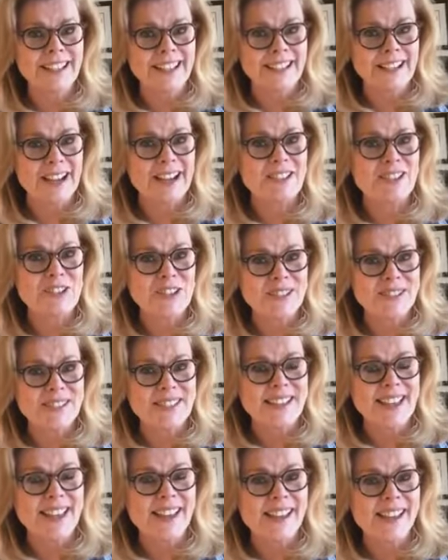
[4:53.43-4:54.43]
Can I just
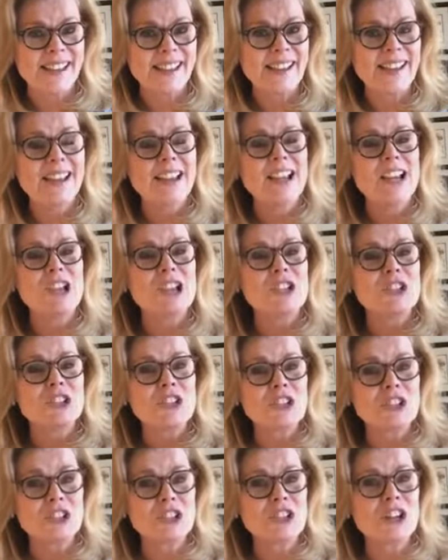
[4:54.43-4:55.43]
say?
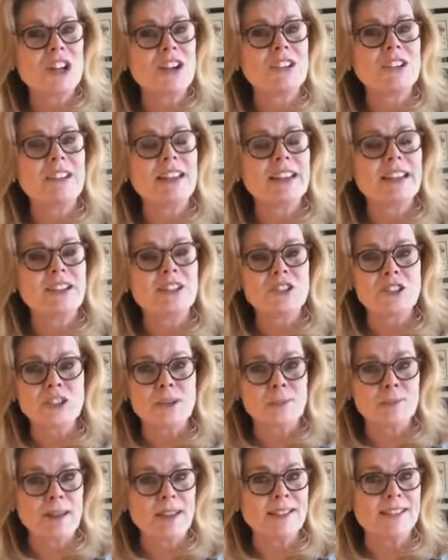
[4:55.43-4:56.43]
She shared like she
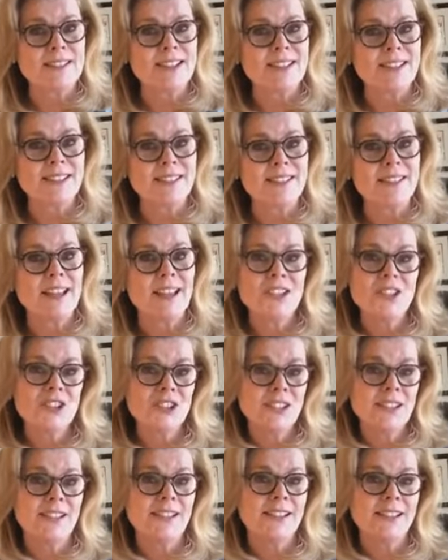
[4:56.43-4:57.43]
meant it, and
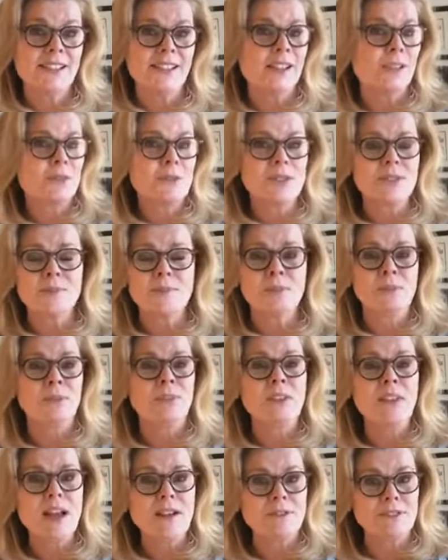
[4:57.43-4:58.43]
she did. It was
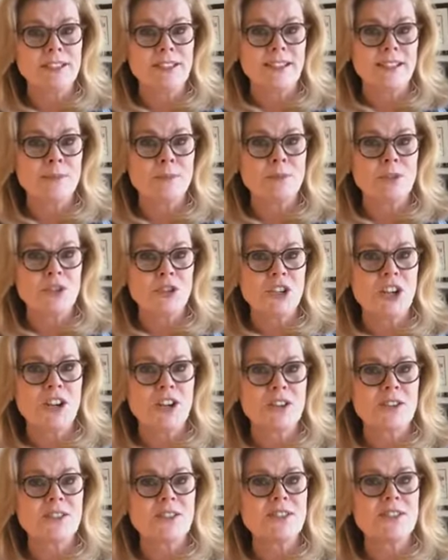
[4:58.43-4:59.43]
lovely
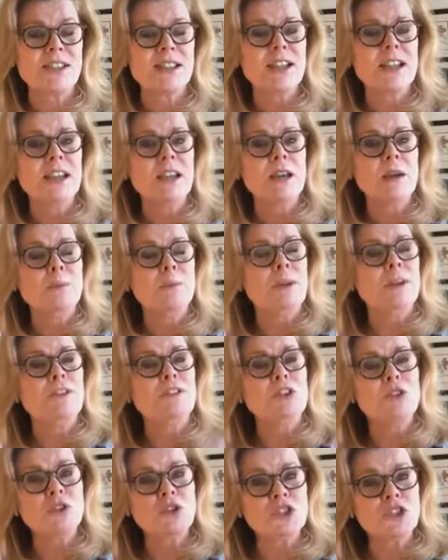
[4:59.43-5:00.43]
shares. But if
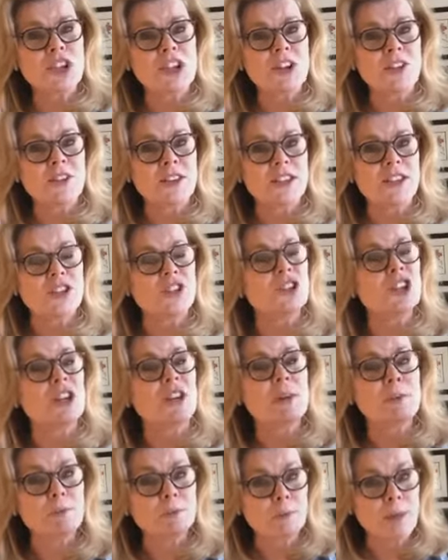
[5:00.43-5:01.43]
you share this, share
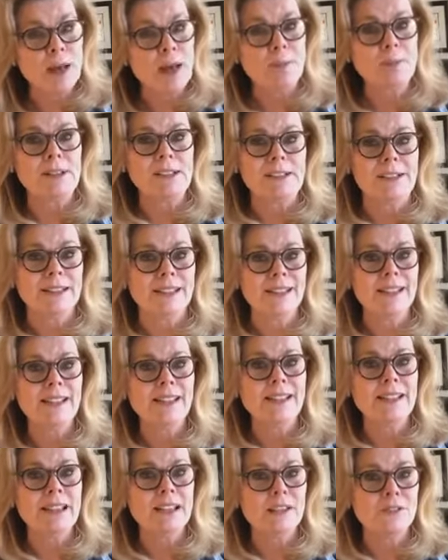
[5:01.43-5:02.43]
it
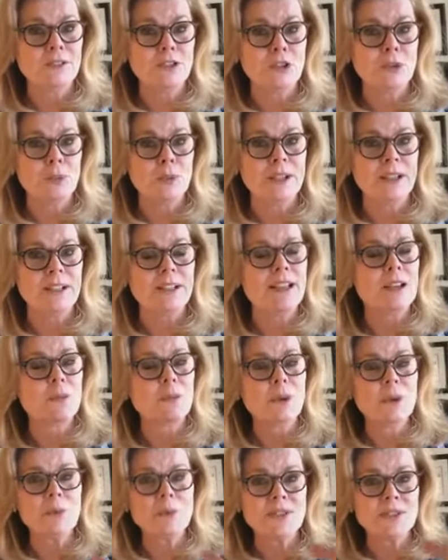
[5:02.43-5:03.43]
publicly, if you will, and
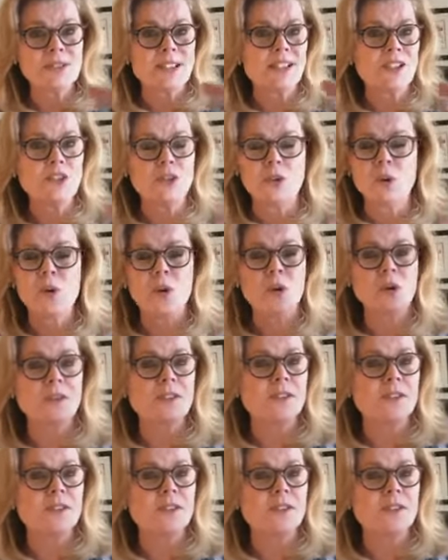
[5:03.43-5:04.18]
we will send you a whole